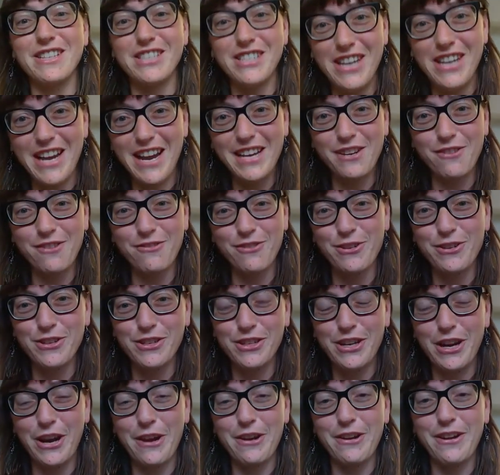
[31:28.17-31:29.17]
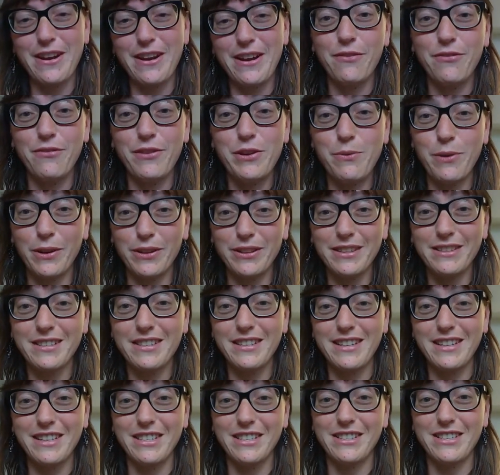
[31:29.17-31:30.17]
share your audio, and if you want
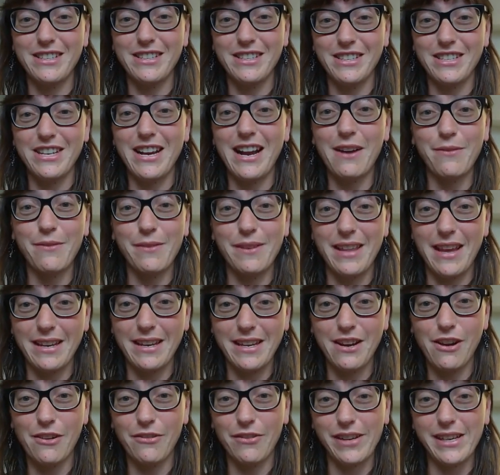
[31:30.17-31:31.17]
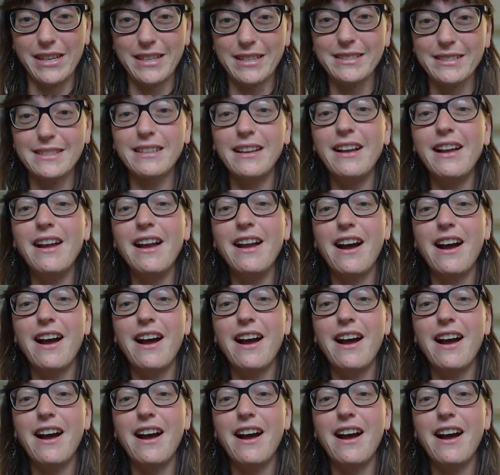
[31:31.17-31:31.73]
to chat with any of us,